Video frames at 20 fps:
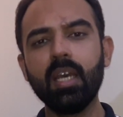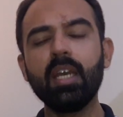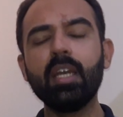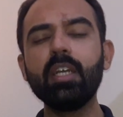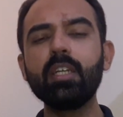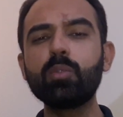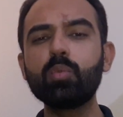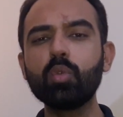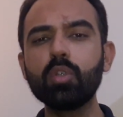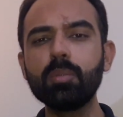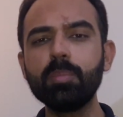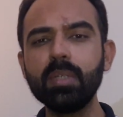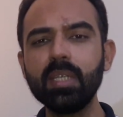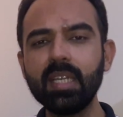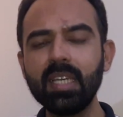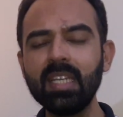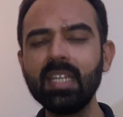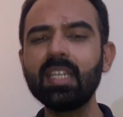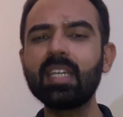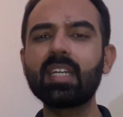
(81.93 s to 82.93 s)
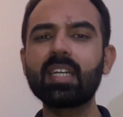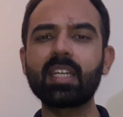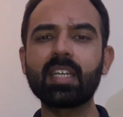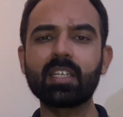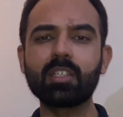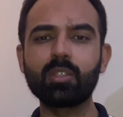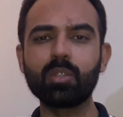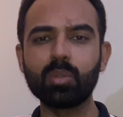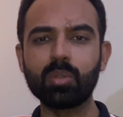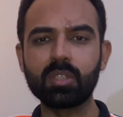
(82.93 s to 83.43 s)
It would be
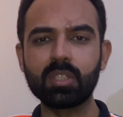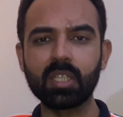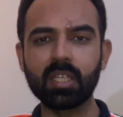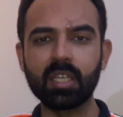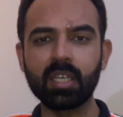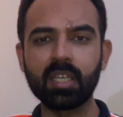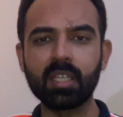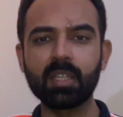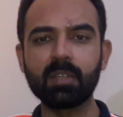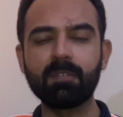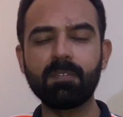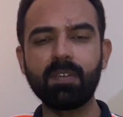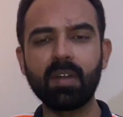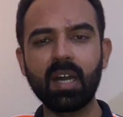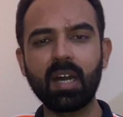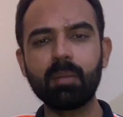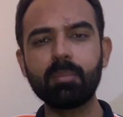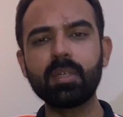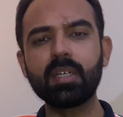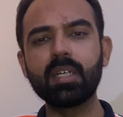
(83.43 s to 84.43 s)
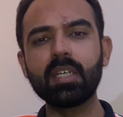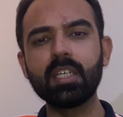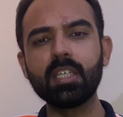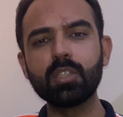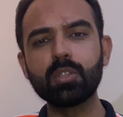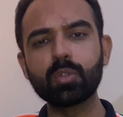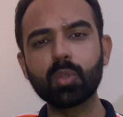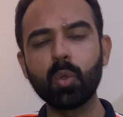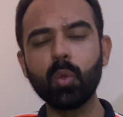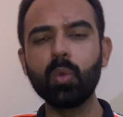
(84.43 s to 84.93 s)
incorrect to say the farmer
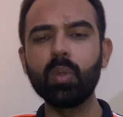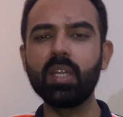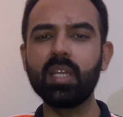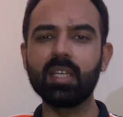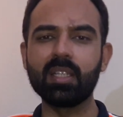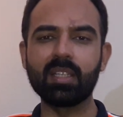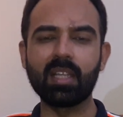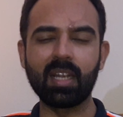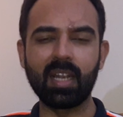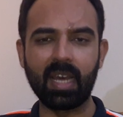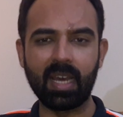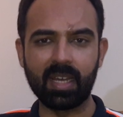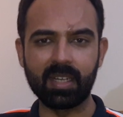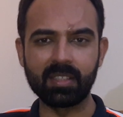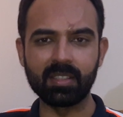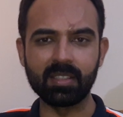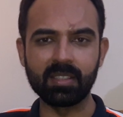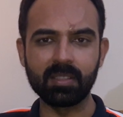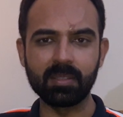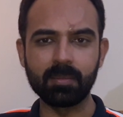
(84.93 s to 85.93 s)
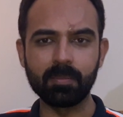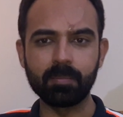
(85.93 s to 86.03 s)
is owning the land.